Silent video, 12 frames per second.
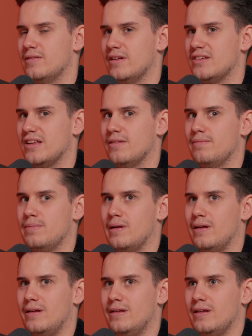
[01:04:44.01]

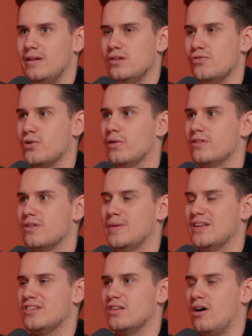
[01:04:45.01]
But you've got to
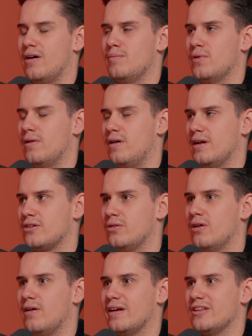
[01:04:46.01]
be, I
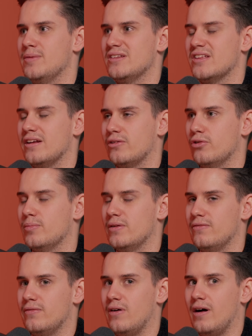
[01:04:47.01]
don't like to be cynical,
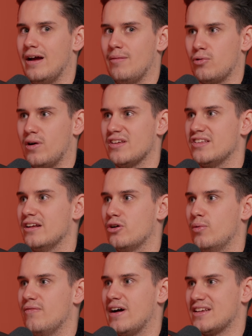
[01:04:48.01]
but no. I am quite
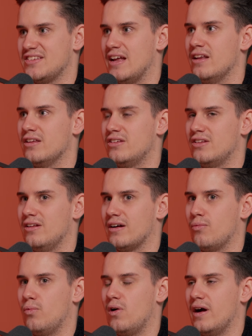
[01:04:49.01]
cynical in that sense.
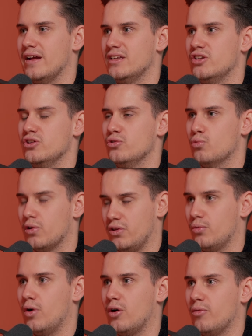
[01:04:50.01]
Like, why do you want
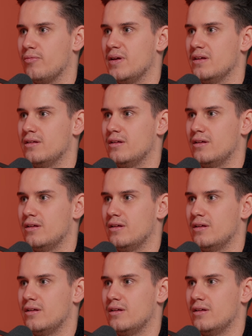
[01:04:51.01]
to work with me?